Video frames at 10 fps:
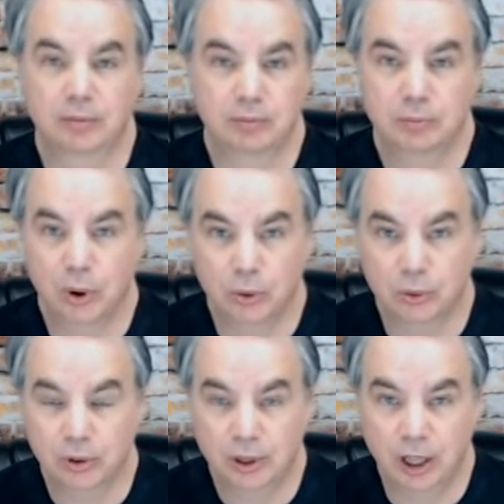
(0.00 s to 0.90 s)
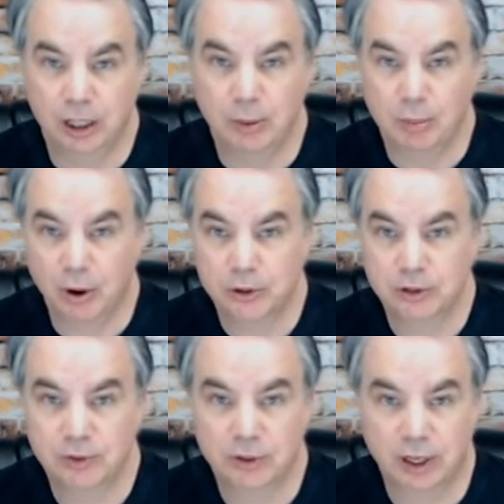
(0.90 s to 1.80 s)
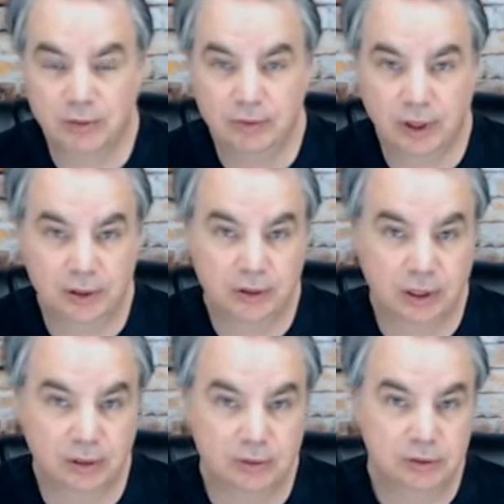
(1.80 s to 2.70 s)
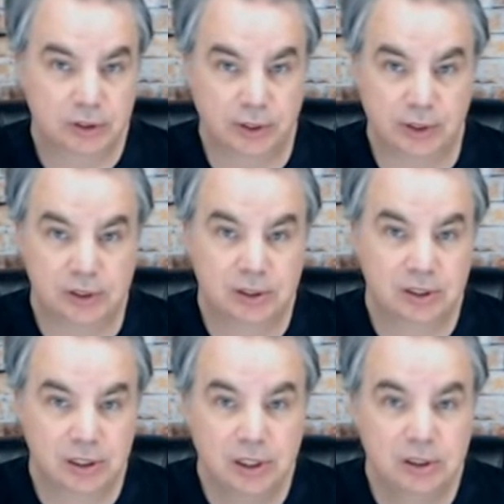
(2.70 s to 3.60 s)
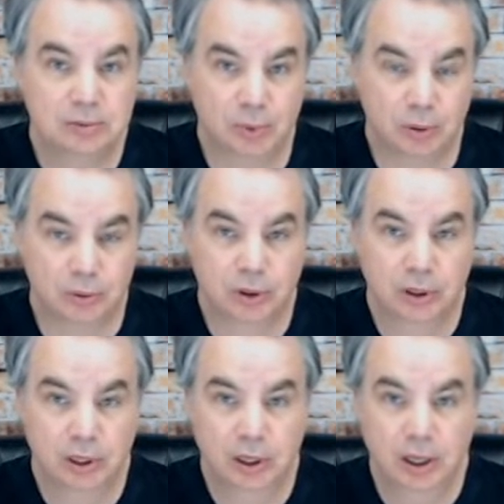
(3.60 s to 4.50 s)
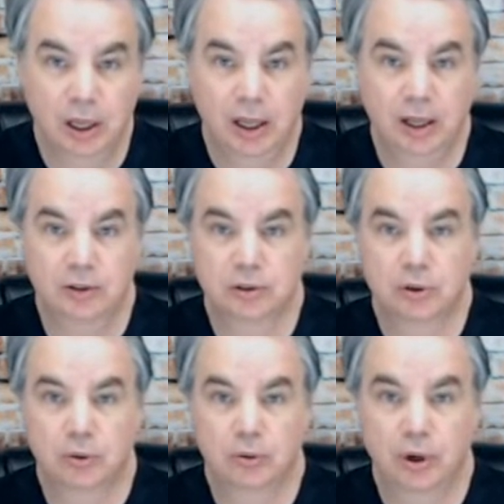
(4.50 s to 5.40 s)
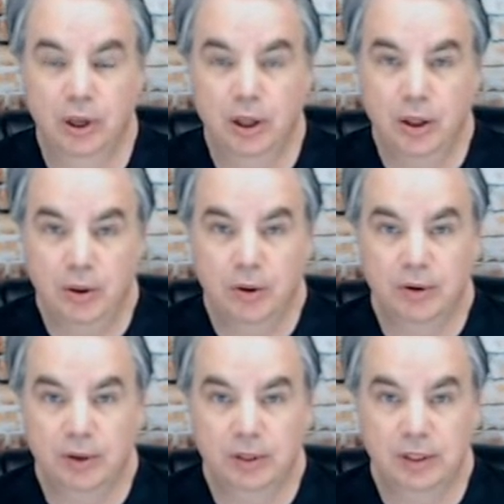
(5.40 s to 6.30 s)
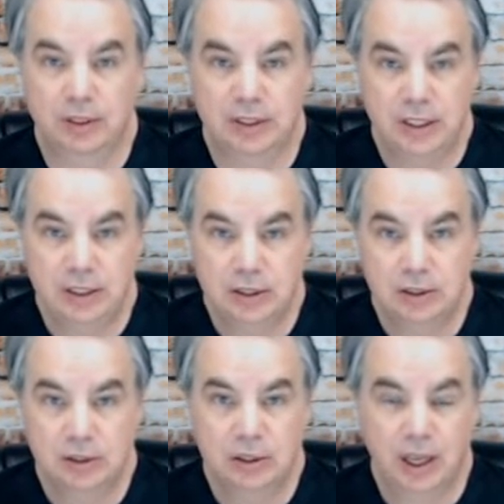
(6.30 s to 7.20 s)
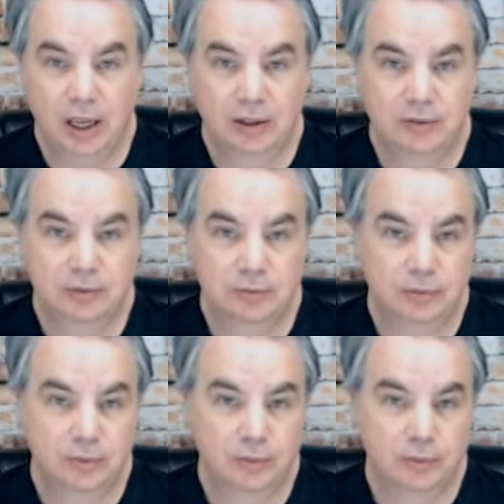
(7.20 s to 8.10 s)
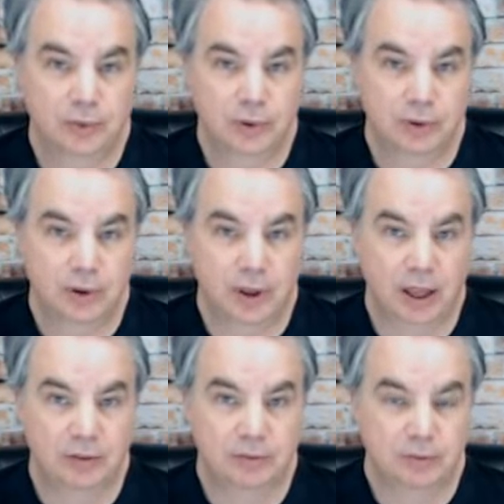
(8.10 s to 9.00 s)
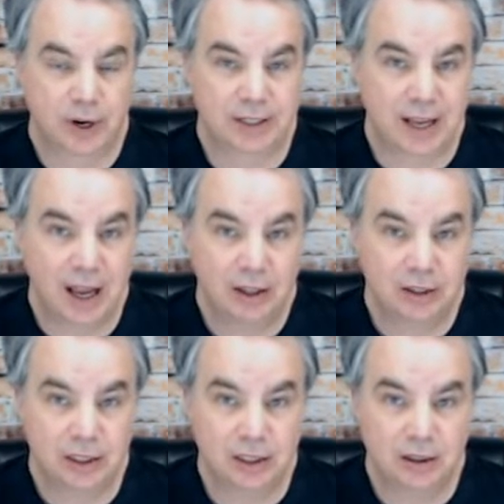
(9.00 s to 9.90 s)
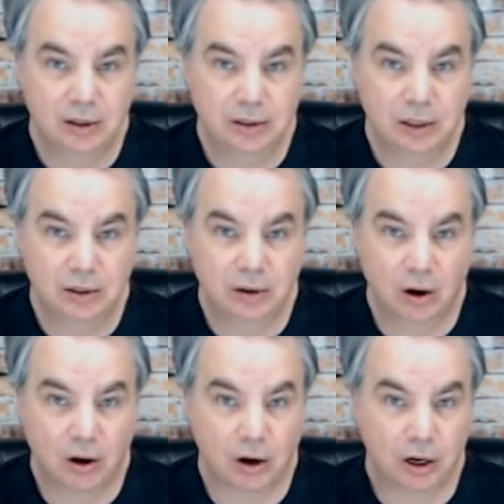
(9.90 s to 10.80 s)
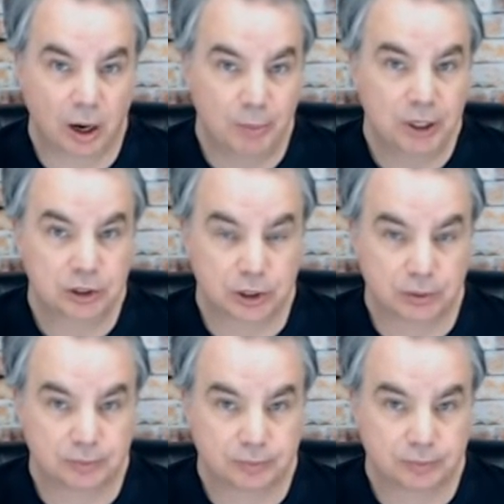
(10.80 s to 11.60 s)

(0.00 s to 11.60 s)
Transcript: mode, and there'll be parts of your life that are in serious disease mode. And so diseases and vitality are a mixture.